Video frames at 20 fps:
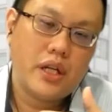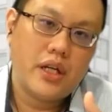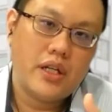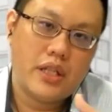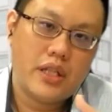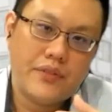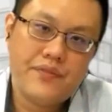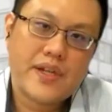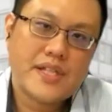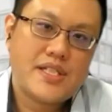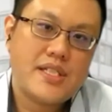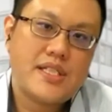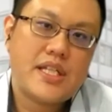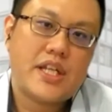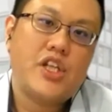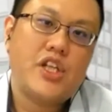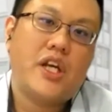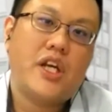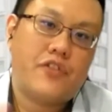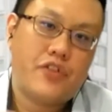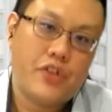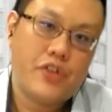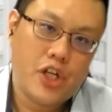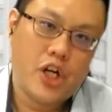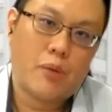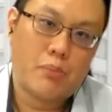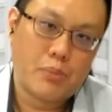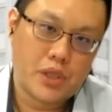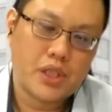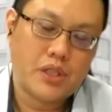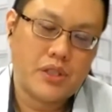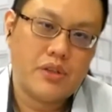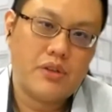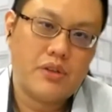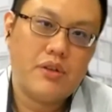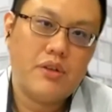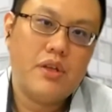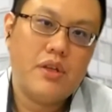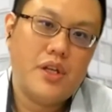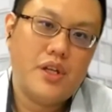investors actually have three options.
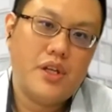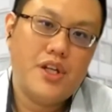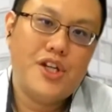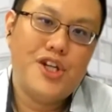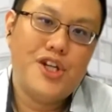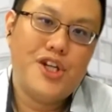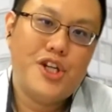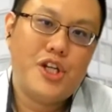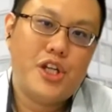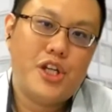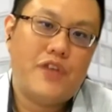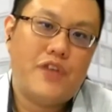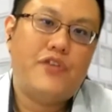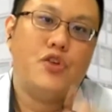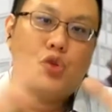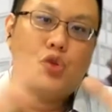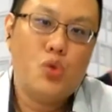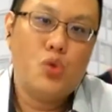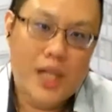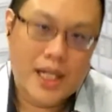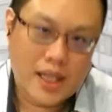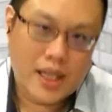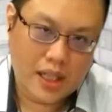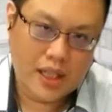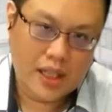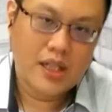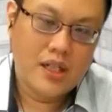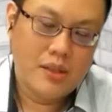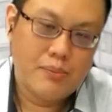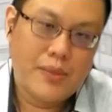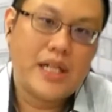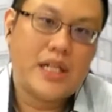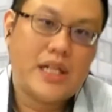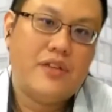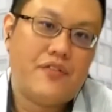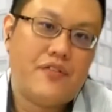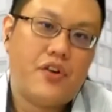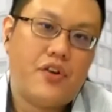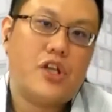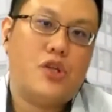If you do nothing, by
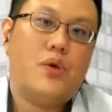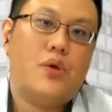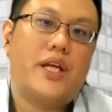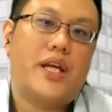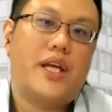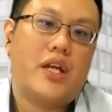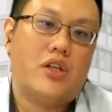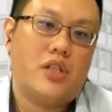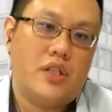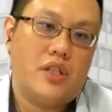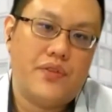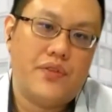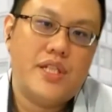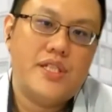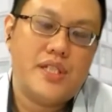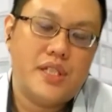default, you will get your dividends